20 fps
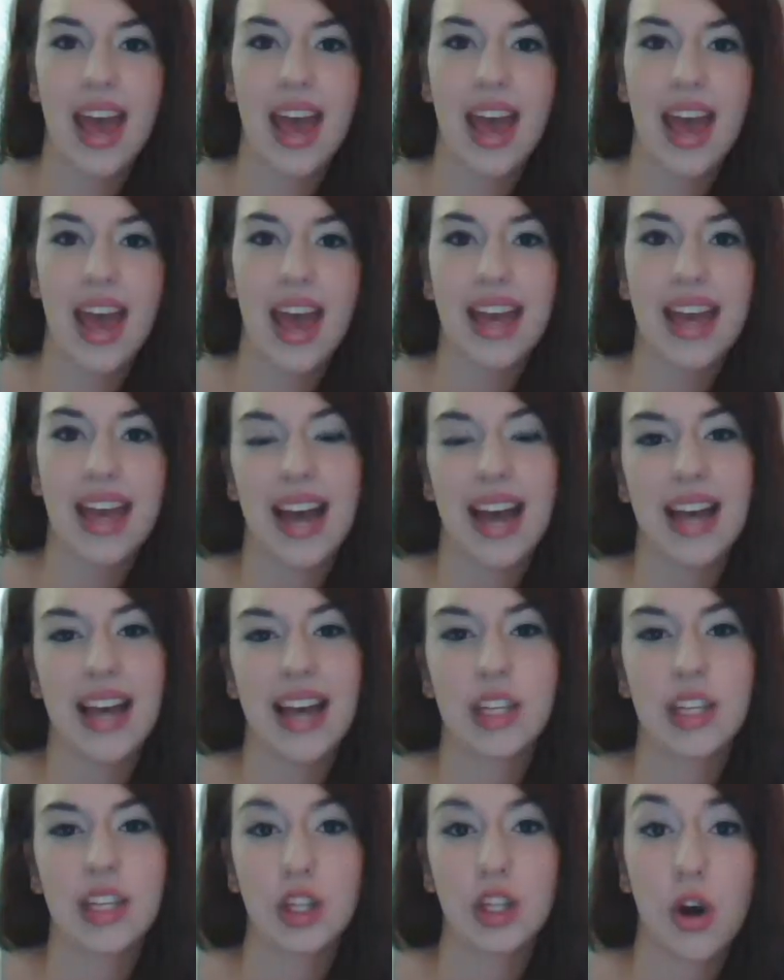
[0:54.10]
a charmed life. Hey
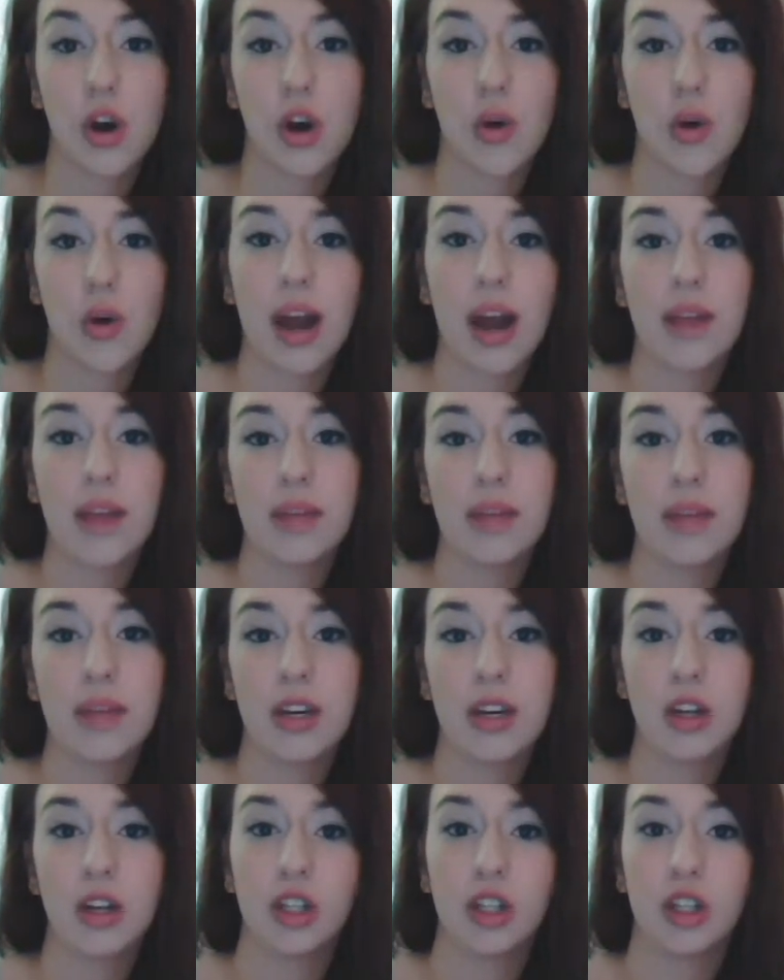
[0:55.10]
guys, so I'm
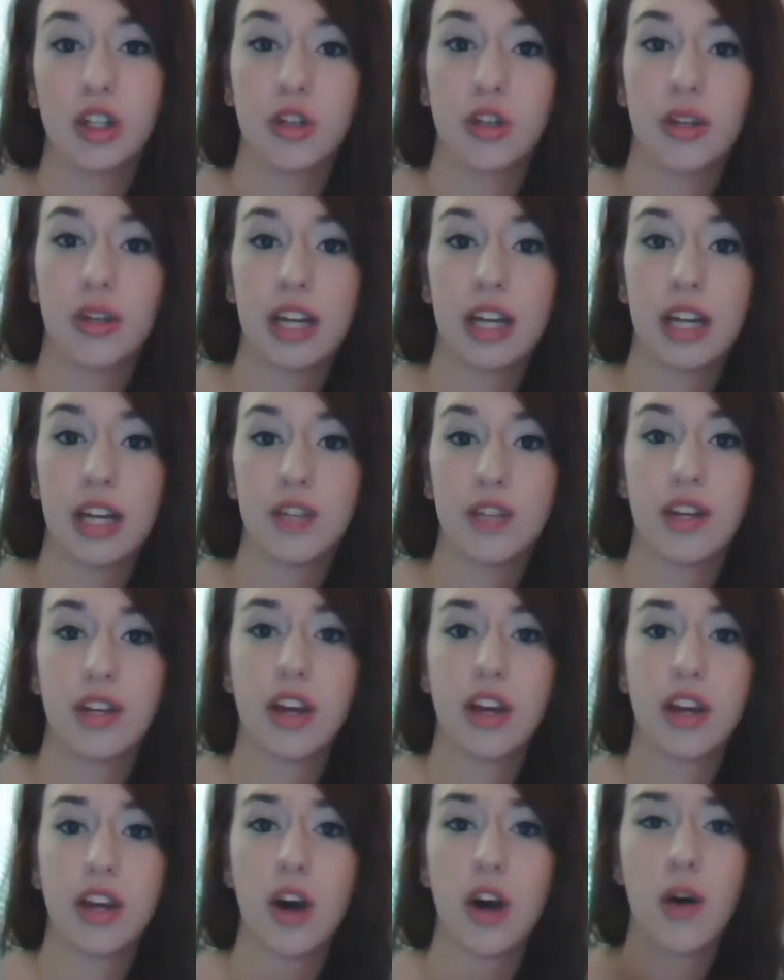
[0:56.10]
here to do a Lush
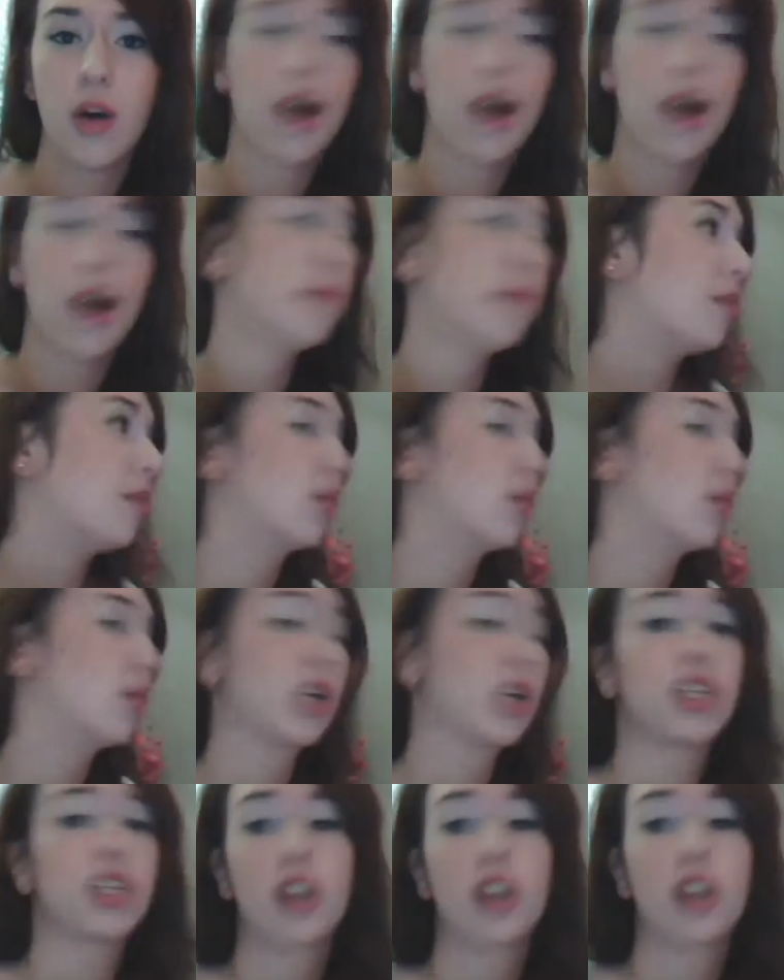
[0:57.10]
video. Um, I'm just
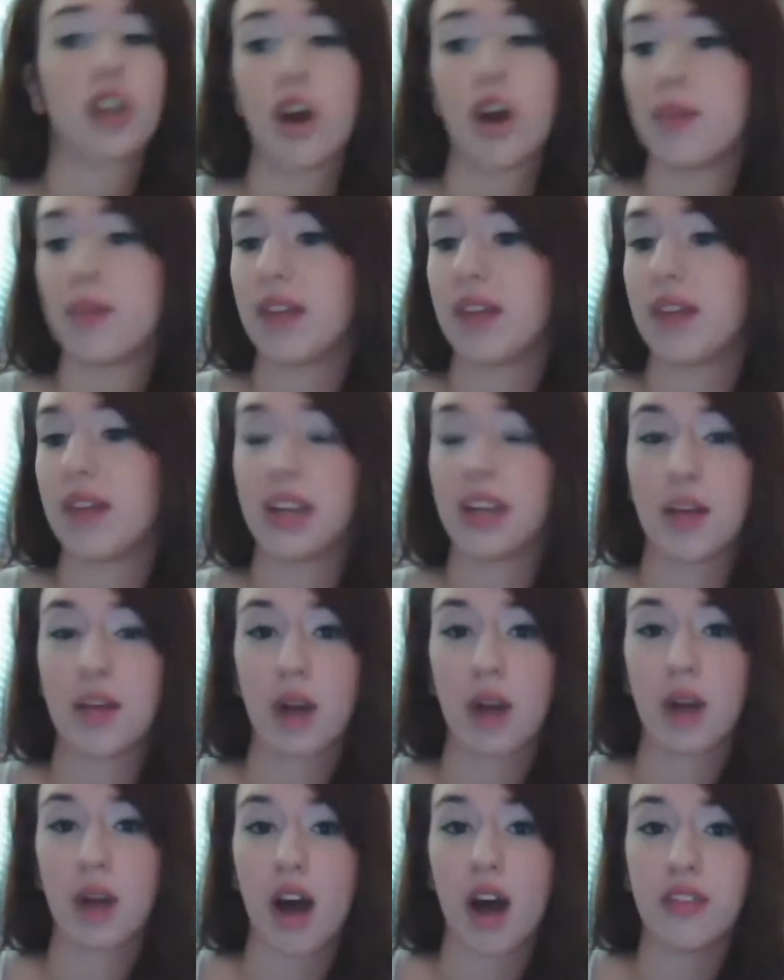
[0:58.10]
watching Charmed, having a cup of
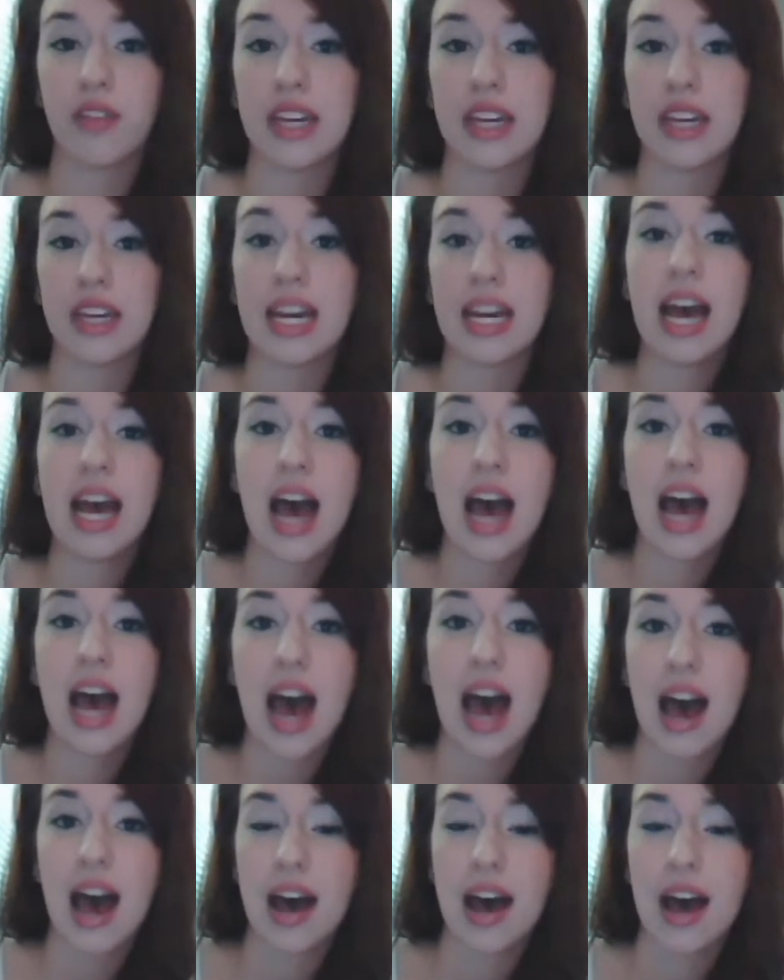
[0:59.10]
coffee.
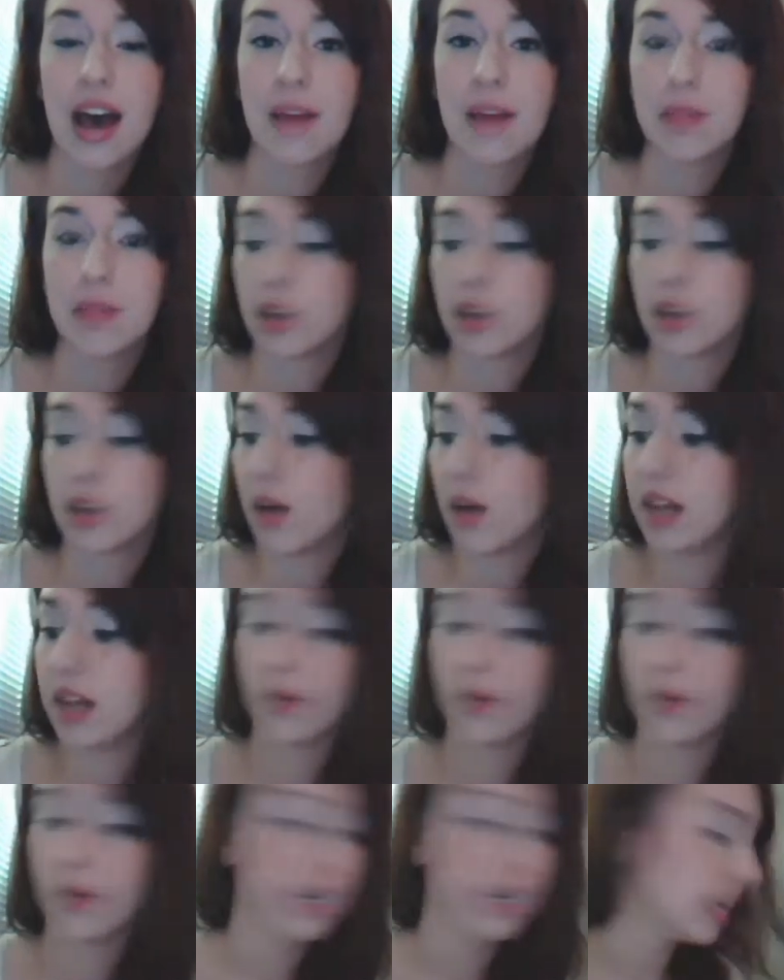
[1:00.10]
Um, so
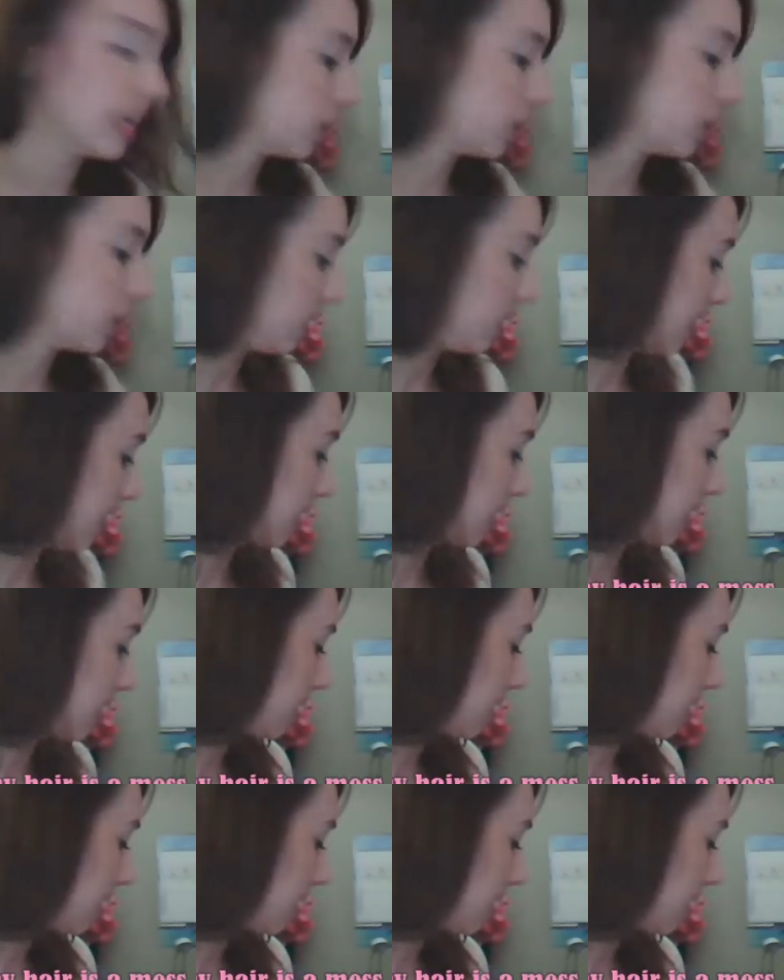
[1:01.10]
anyways, actually that's